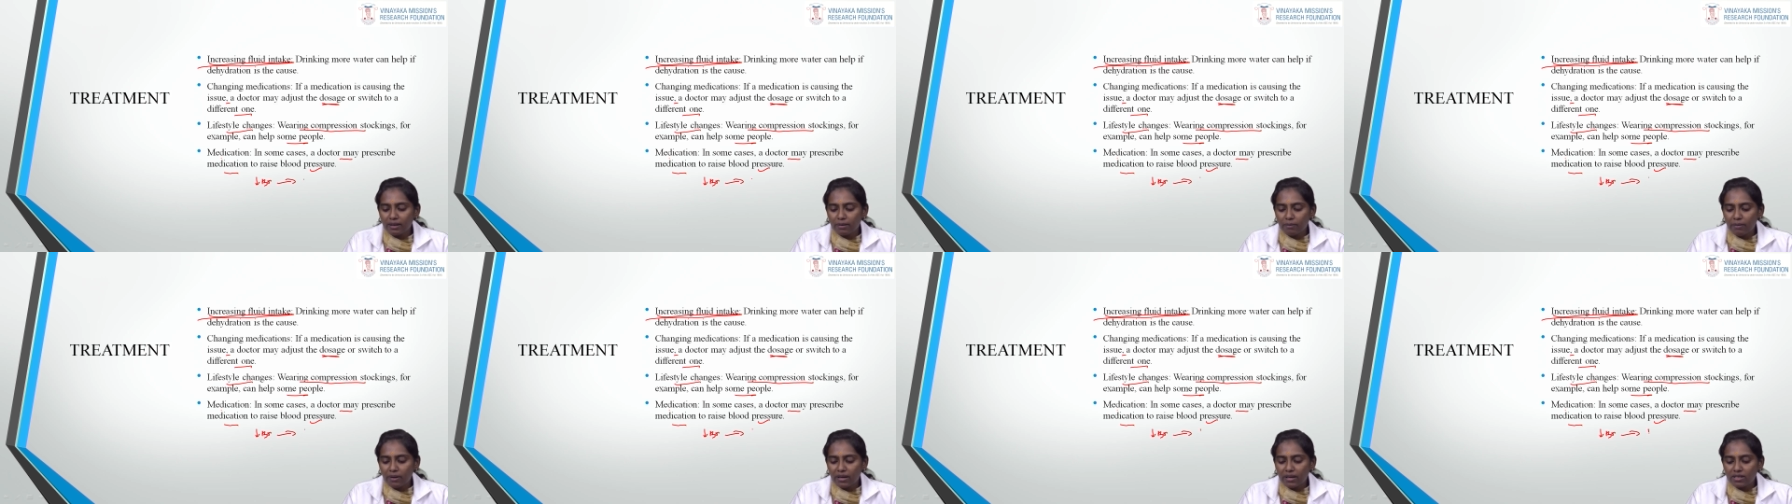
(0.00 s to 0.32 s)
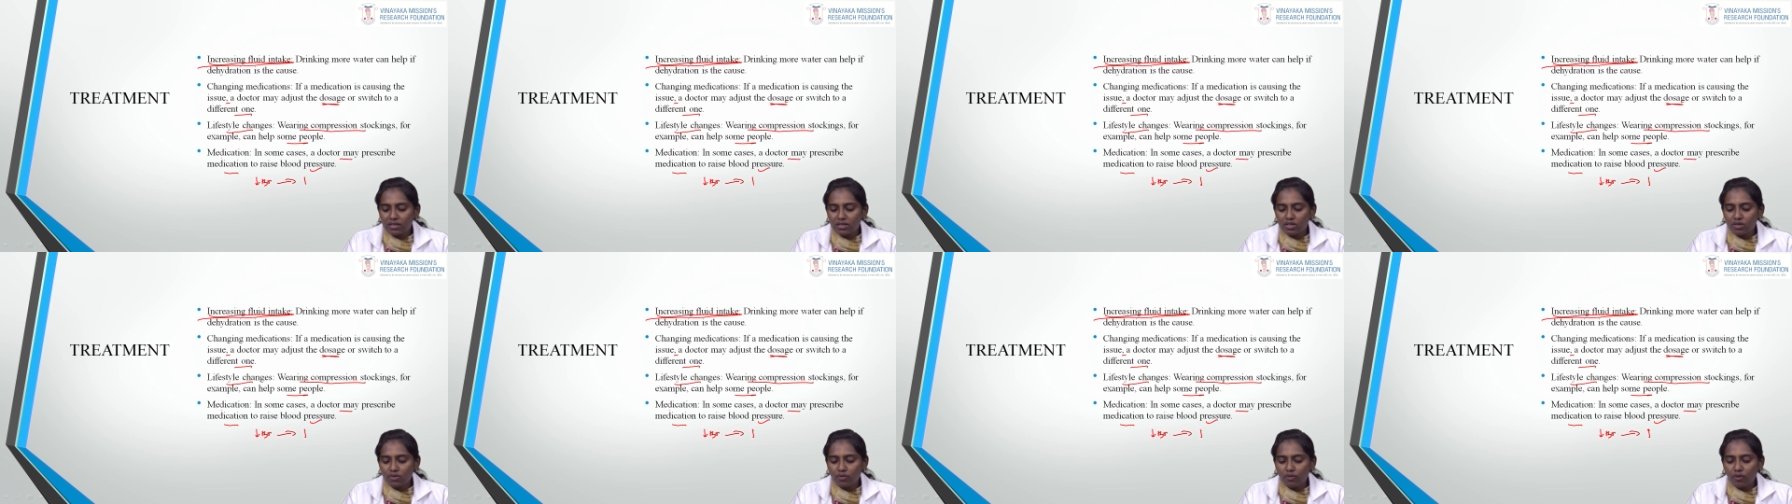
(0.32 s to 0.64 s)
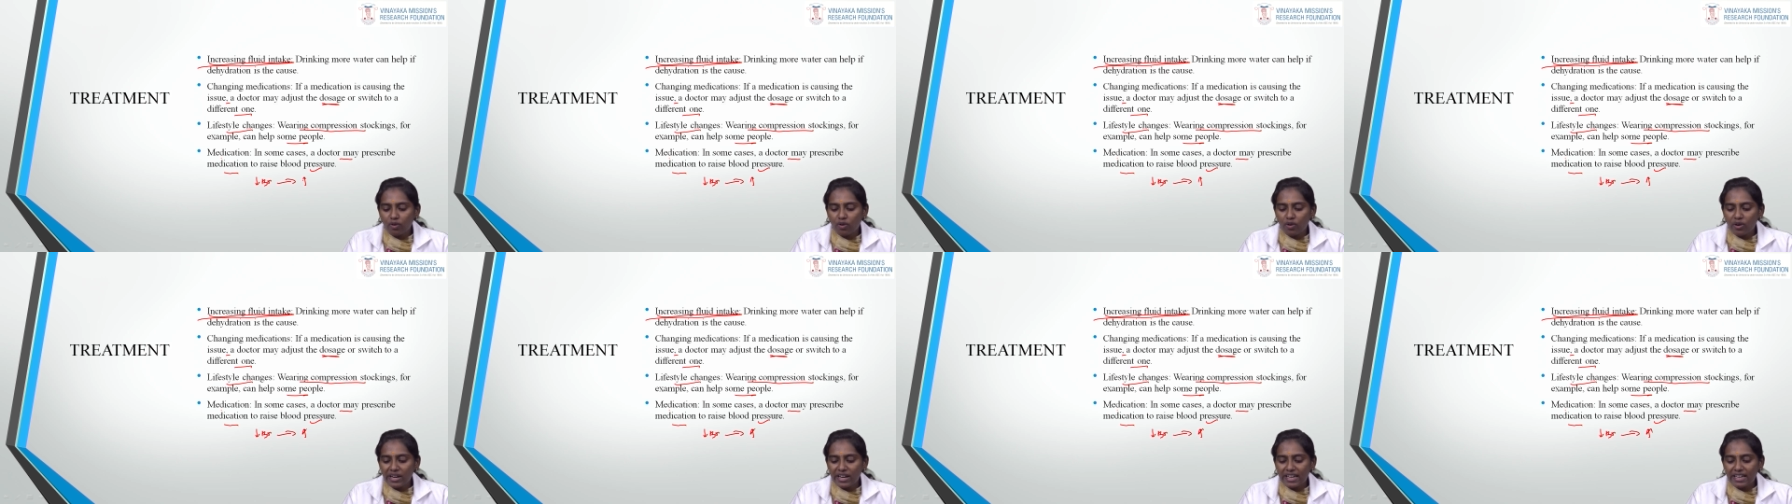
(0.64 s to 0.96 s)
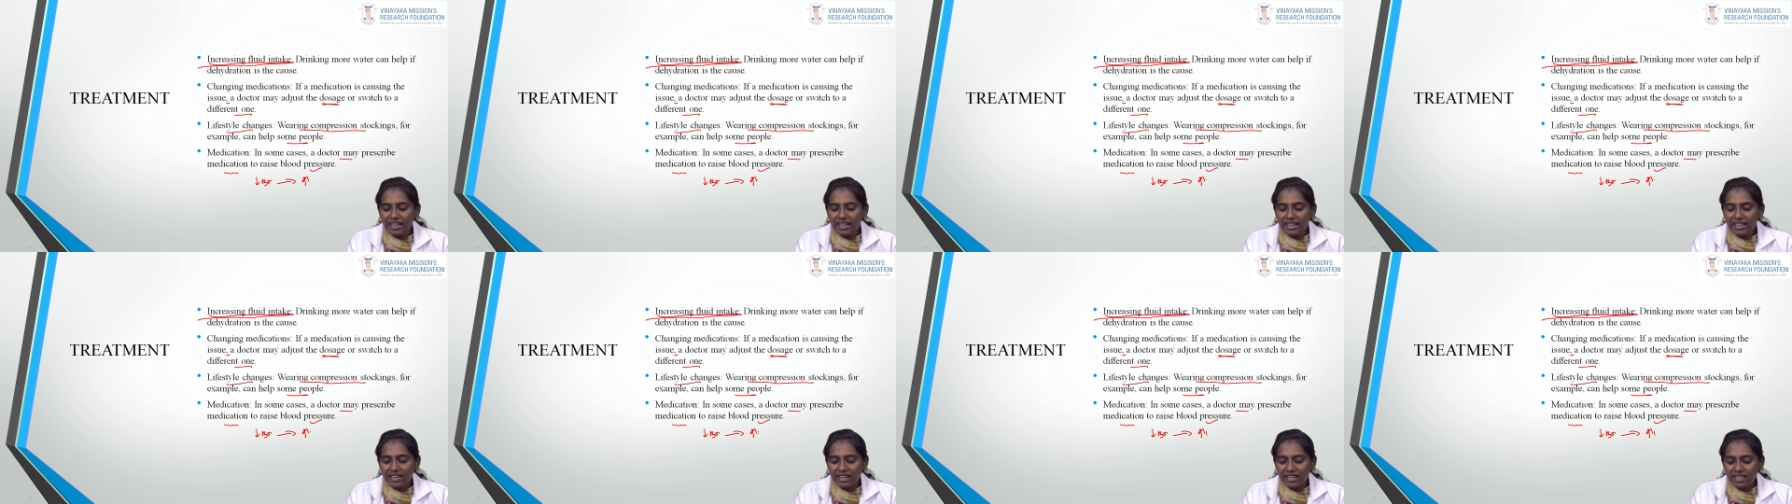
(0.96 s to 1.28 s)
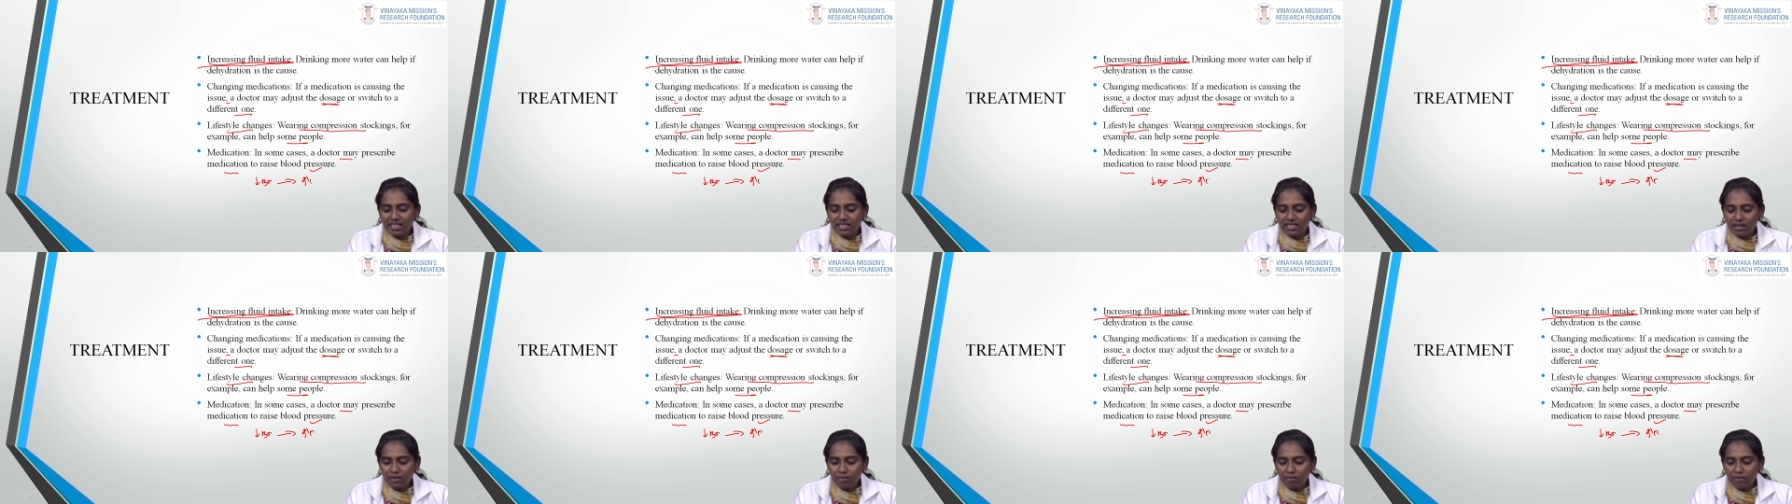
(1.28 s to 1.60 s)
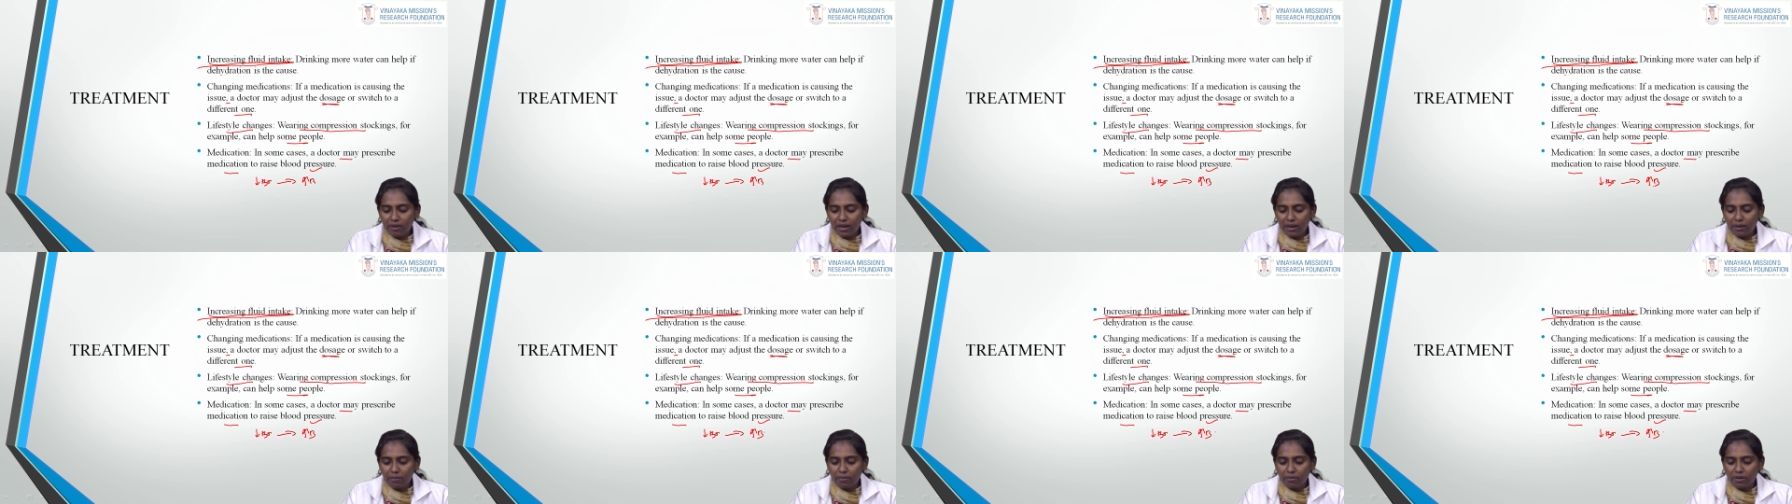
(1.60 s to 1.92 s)
the medicines for increase in
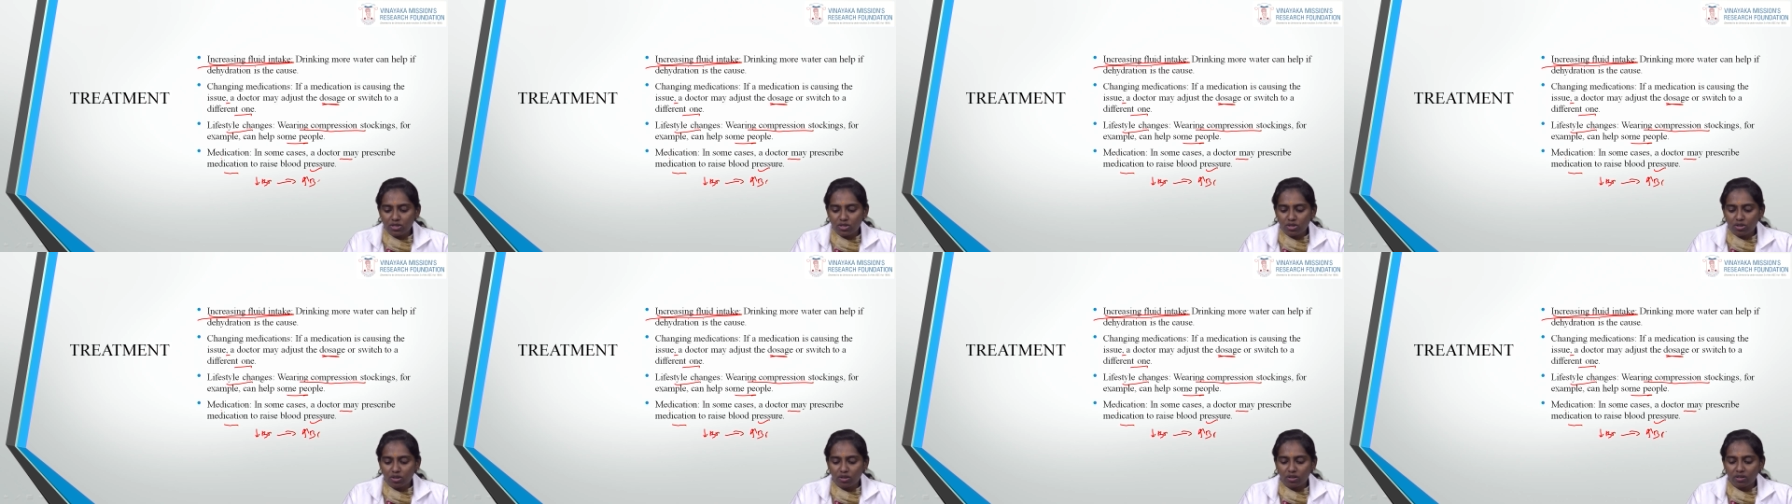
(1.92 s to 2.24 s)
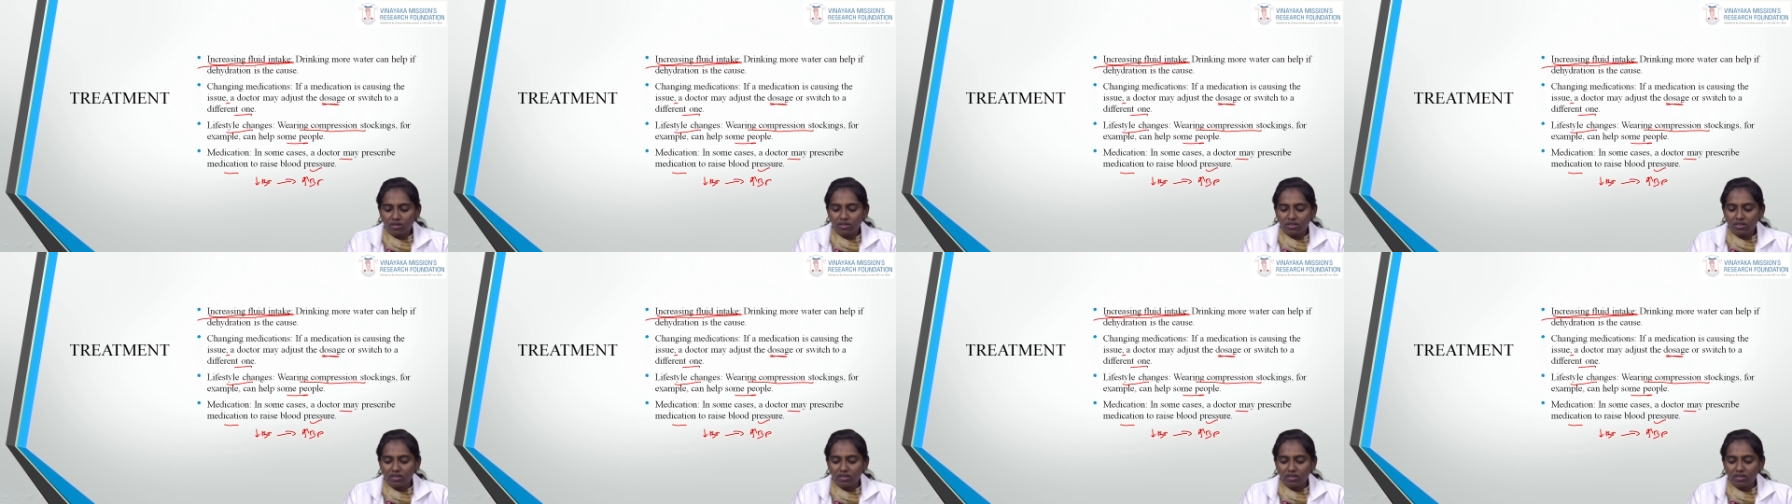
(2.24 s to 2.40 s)
blood pressure.